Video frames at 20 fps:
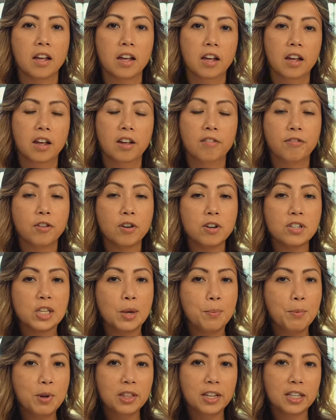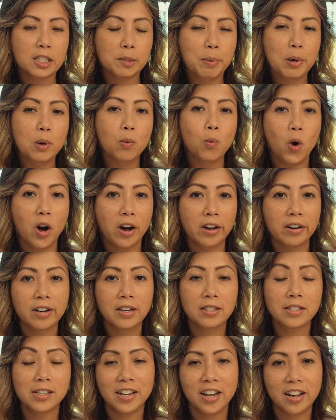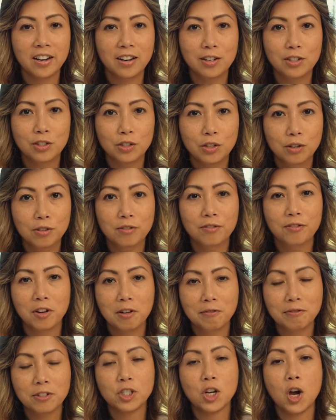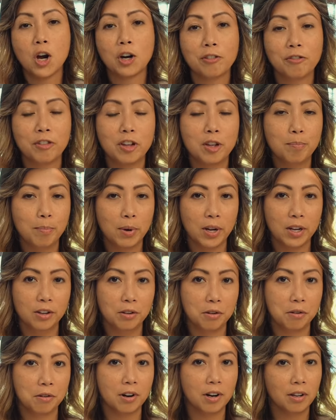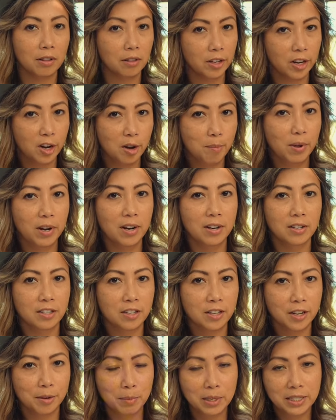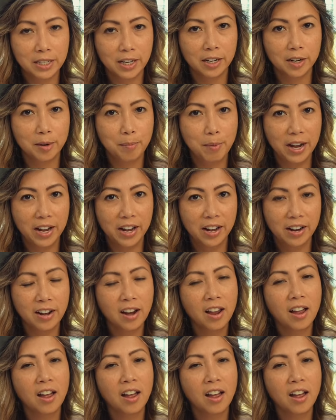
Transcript: If you're someone that's been wanting to get into film photography, but you're a little bit intimidated by it,